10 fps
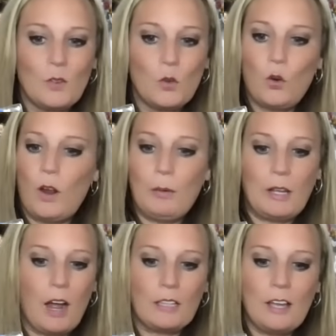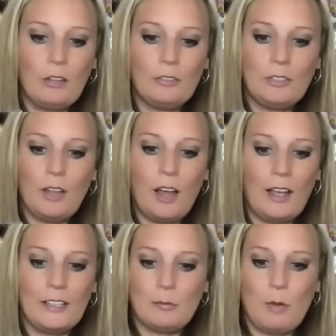Grab a cocktail if you
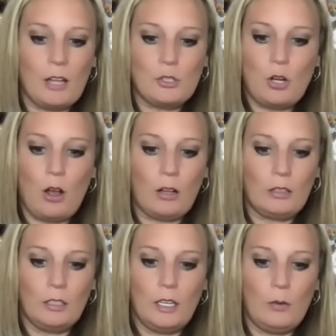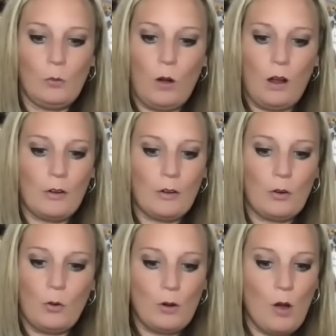like, some hot chocolate, water,
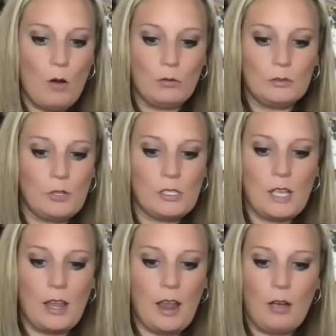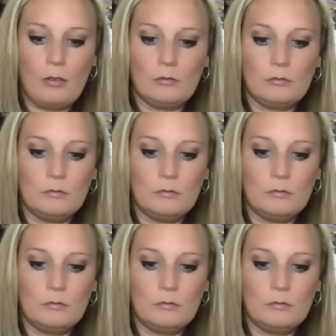or don't. Just hang out.